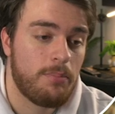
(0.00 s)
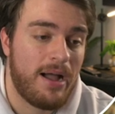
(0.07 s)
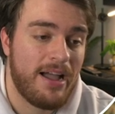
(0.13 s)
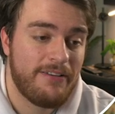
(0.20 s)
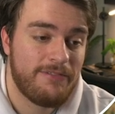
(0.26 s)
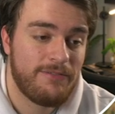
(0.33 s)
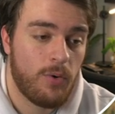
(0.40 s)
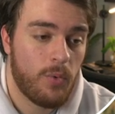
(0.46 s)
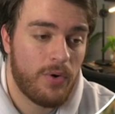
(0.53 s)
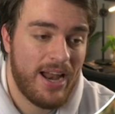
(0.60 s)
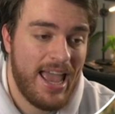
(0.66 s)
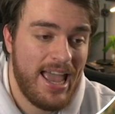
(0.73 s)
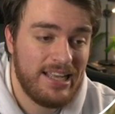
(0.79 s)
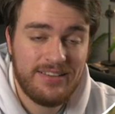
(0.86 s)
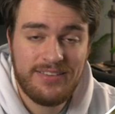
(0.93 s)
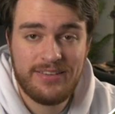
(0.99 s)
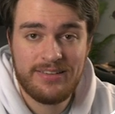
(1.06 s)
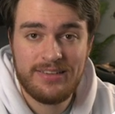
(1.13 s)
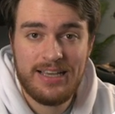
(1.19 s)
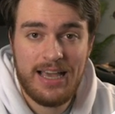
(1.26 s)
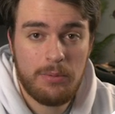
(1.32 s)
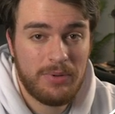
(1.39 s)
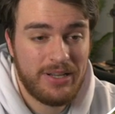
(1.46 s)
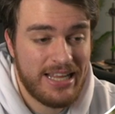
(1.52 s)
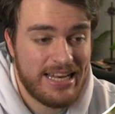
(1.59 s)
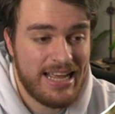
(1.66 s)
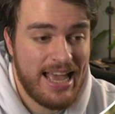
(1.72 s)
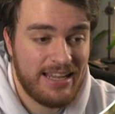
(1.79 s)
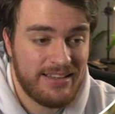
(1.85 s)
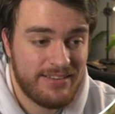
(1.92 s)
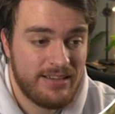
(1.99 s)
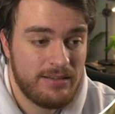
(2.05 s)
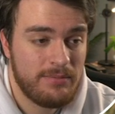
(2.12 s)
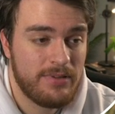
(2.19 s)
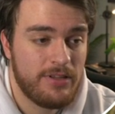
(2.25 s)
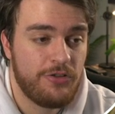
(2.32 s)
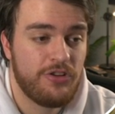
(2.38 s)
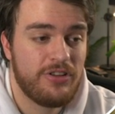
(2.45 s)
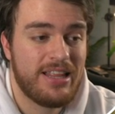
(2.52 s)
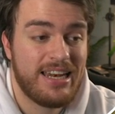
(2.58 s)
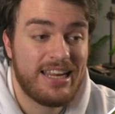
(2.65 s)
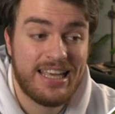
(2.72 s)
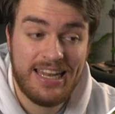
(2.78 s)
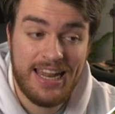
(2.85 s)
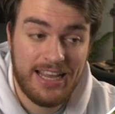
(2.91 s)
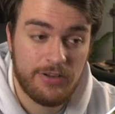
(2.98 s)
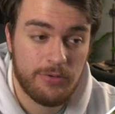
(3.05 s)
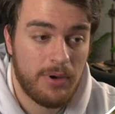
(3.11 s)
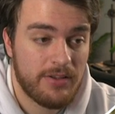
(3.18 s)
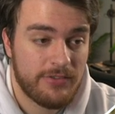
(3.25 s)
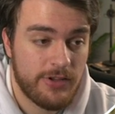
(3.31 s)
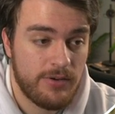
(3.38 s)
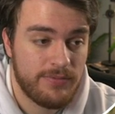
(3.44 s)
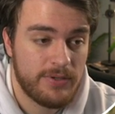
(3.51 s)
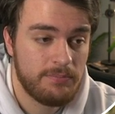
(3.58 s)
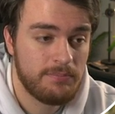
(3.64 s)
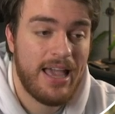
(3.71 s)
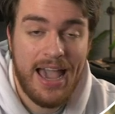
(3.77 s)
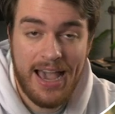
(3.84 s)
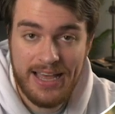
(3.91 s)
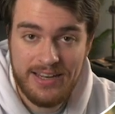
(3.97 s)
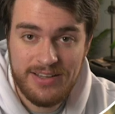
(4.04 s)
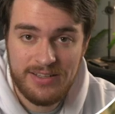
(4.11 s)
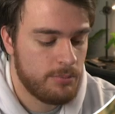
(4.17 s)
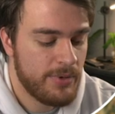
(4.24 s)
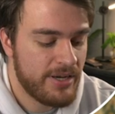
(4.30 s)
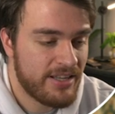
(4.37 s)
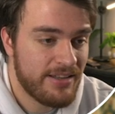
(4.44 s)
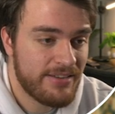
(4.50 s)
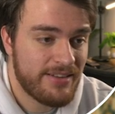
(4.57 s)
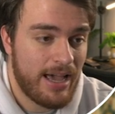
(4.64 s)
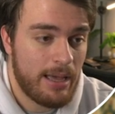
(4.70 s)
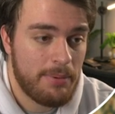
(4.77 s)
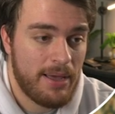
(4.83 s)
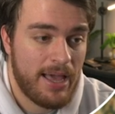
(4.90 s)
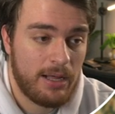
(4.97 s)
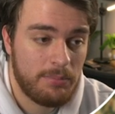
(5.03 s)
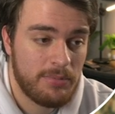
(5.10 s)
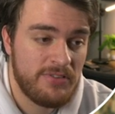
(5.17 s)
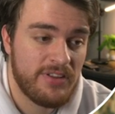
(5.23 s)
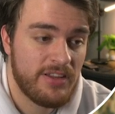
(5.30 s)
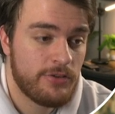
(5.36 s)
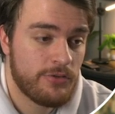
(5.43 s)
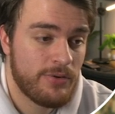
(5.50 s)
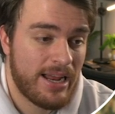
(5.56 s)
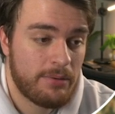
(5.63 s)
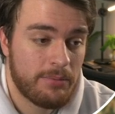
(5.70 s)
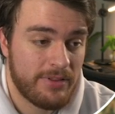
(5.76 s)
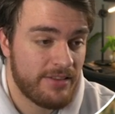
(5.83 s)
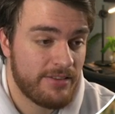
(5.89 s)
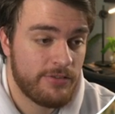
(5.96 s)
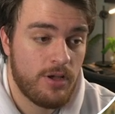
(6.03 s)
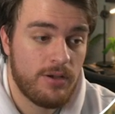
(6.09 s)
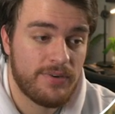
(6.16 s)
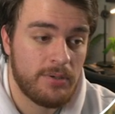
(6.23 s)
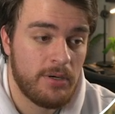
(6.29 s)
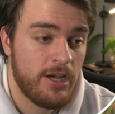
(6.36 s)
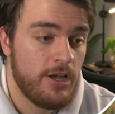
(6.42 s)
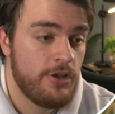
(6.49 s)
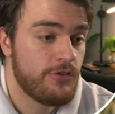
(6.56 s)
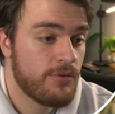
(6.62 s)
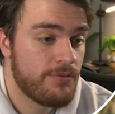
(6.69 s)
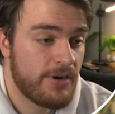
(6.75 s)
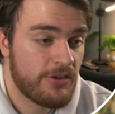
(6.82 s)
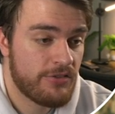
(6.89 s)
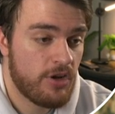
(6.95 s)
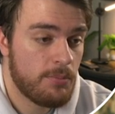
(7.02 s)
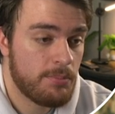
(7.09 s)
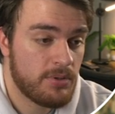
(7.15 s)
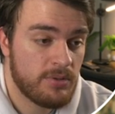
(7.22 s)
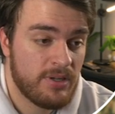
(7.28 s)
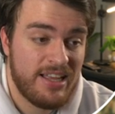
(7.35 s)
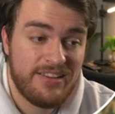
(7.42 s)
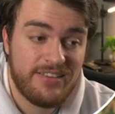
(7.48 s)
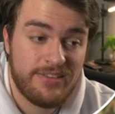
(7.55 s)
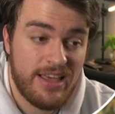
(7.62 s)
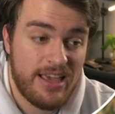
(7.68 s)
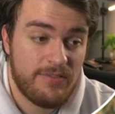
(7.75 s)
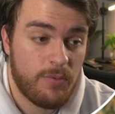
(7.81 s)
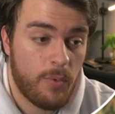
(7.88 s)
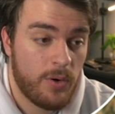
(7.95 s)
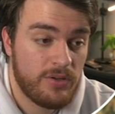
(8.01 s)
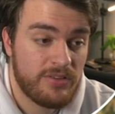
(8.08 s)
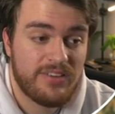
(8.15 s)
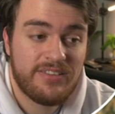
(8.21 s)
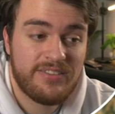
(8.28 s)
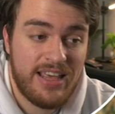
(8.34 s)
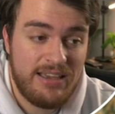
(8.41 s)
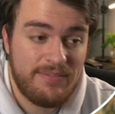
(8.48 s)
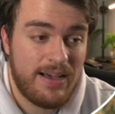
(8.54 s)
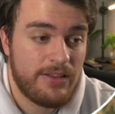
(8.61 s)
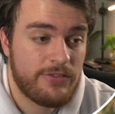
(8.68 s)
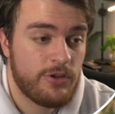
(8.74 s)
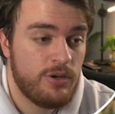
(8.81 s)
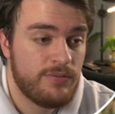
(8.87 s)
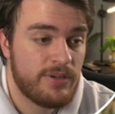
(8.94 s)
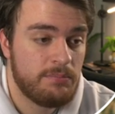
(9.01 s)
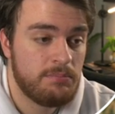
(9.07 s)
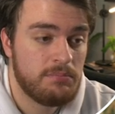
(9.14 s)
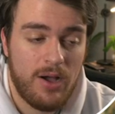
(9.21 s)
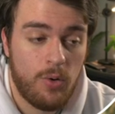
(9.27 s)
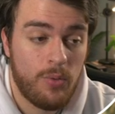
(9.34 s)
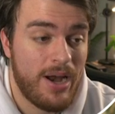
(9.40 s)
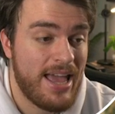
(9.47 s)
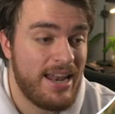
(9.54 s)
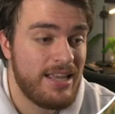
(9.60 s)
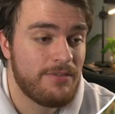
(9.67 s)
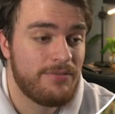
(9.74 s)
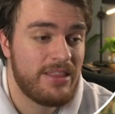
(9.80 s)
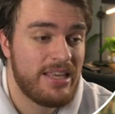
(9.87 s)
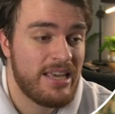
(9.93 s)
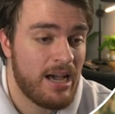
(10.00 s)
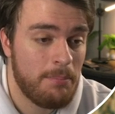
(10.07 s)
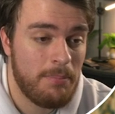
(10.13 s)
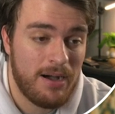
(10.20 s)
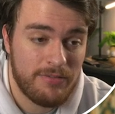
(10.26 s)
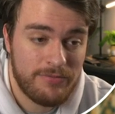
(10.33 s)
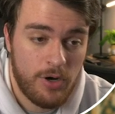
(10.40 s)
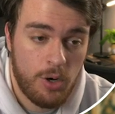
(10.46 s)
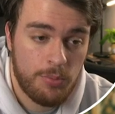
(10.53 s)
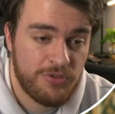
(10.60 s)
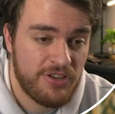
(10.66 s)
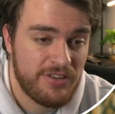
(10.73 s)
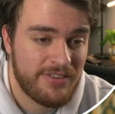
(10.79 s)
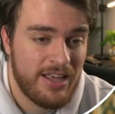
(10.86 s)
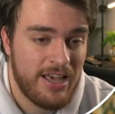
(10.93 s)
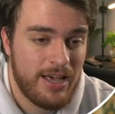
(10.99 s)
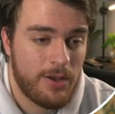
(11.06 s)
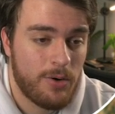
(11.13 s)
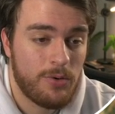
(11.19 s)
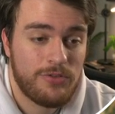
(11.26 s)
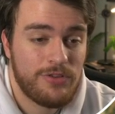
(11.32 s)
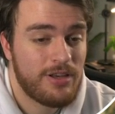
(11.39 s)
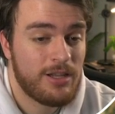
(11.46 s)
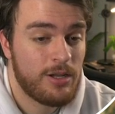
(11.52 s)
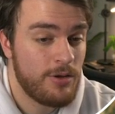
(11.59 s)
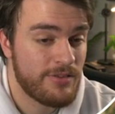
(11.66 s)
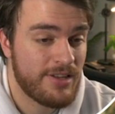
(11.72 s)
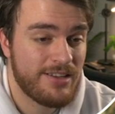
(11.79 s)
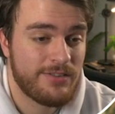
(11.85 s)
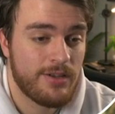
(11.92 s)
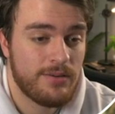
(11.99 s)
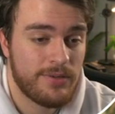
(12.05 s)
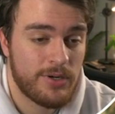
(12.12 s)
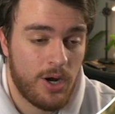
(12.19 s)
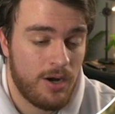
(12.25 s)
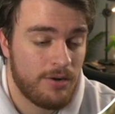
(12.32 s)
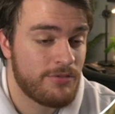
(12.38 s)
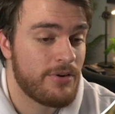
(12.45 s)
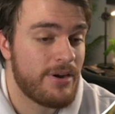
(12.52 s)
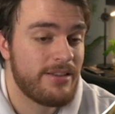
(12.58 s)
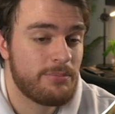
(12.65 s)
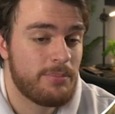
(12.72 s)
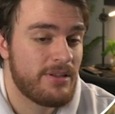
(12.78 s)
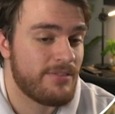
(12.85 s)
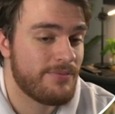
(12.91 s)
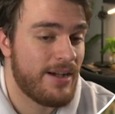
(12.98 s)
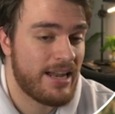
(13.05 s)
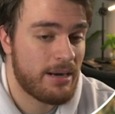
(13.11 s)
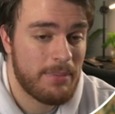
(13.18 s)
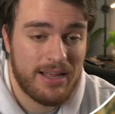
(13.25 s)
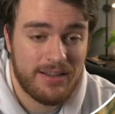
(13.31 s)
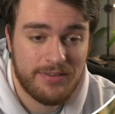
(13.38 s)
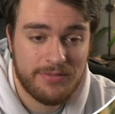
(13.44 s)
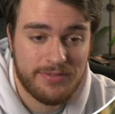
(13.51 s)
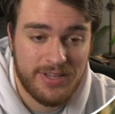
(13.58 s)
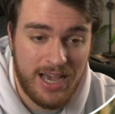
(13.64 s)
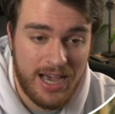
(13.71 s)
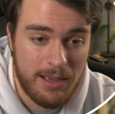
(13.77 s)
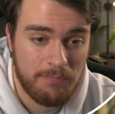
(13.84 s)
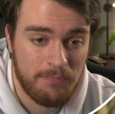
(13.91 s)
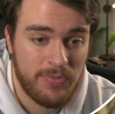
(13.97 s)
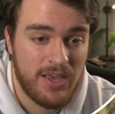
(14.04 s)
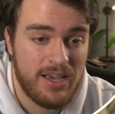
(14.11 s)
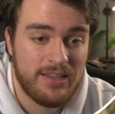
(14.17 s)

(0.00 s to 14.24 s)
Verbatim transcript: by 4 and we'll hit enter. This should then connect to our server and we can type help to interact with the server. So for example, save world to save our server or any of the above options in order to close our server after a specified amount of time.